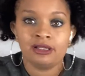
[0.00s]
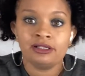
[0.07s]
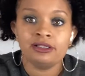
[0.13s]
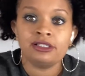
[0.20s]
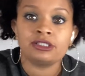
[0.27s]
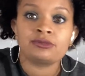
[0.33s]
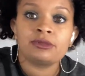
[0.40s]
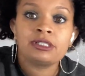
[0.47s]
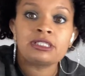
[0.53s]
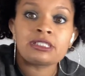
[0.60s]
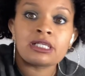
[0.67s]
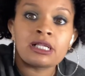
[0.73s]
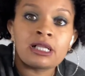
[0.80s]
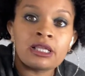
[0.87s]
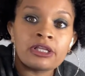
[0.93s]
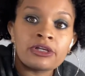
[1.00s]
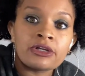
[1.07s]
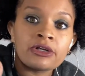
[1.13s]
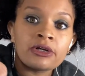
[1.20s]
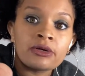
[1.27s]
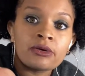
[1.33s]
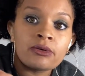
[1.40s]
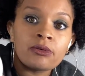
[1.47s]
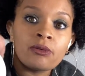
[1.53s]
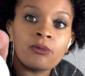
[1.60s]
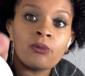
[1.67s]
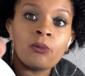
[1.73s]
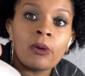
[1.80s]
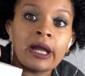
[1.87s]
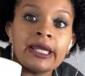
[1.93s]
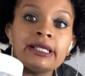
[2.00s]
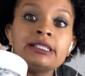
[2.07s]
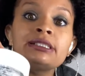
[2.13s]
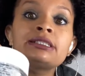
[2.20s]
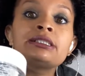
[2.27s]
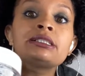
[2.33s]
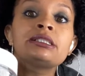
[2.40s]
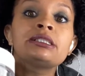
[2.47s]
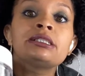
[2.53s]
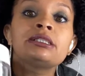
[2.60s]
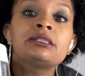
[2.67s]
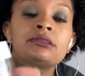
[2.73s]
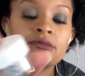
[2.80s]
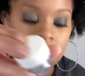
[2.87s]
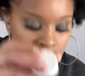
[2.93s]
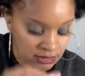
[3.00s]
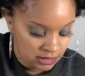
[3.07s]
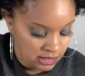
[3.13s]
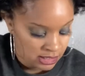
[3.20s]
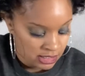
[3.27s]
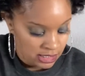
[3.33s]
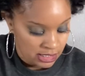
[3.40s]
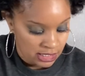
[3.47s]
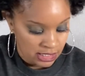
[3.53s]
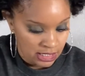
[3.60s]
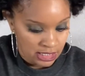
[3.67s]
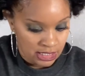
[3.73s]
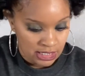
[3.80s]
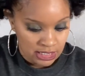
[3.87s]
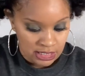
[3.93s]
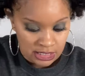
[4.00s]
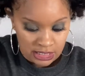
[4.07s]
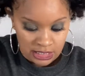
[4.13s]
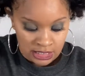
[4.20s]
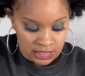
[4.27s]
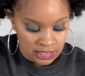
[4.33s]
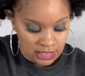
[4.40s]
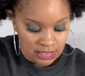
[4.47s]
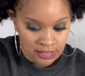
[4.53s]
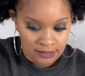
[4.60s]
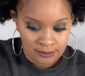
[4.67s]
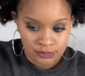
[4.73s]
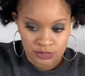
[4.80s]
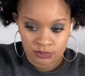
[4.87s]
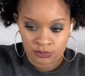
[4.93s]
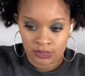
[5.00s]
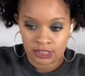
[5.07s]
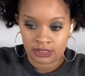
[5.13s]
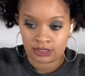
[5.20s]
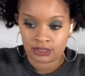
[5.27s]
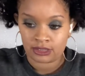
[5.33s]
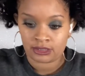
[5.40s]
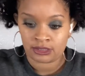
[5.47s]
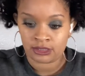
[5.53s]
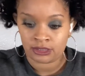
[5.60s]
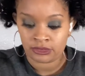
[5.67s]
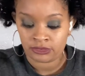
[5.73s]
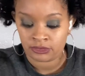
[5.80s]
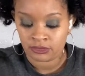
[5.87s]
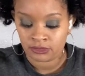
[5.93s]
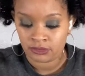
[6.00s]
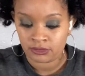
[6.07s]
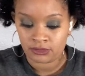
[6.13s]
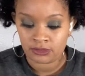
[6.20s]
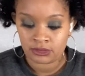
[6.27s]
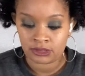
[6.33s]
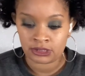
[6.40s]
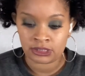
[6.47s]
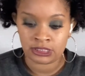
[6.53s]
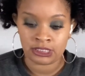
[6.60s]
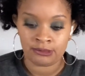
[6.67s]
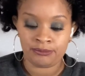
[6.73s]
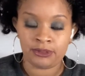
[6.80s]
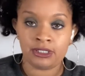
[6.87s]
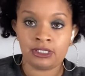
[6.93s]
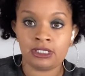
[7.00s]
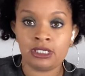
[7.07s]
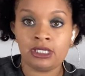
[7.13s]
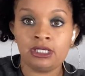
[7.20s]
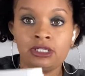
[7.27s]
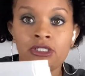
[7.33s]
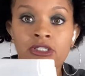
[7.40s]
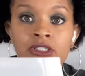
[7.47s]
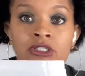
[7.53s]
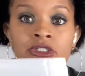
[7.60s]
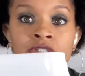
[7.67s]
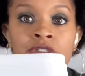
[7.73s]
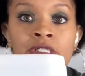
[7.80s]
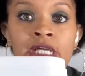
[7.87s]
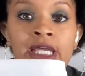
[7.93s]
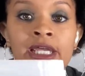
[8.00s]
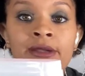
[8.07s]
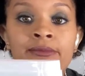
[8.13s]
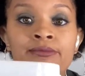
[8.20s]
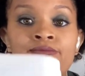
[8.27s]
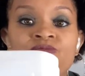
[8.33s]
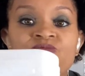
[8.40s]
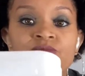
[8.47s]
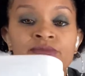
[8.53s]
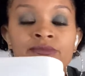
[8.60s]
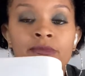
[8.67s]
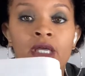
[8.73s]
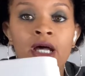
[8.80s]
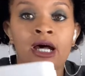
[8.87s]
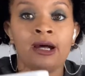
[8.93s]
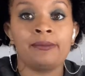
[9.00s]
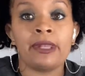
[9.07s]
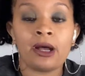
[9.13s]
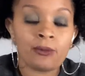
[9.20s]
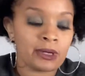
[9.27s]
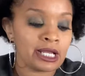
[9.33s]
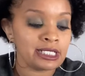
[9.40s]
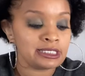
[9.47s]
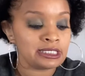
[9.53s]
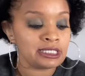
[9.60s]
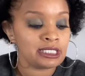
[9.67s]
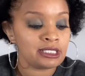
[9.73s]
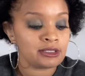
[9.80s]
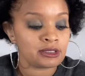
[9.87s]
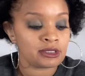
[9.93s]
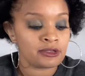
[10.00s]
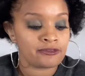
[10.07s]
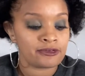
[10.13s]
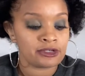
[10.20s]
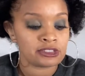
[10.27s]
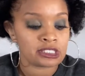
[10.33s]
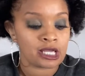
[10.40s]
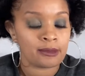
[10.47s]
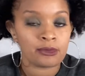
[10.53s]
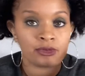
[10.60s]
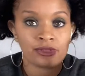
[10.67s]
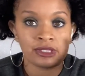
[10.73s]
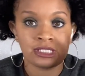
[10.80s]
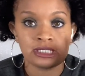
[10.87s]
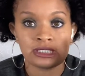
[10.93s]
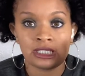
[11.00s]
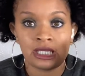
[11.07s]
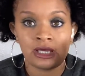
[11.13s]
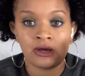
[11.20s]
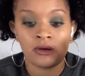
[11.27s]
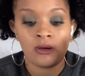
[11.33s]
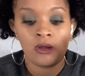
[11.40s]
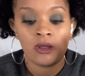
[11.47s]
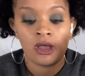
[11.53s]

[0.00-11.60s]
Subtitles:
This one is a glitter white. And it comes with the little dipping tray. Now when I did it the first time on this nail,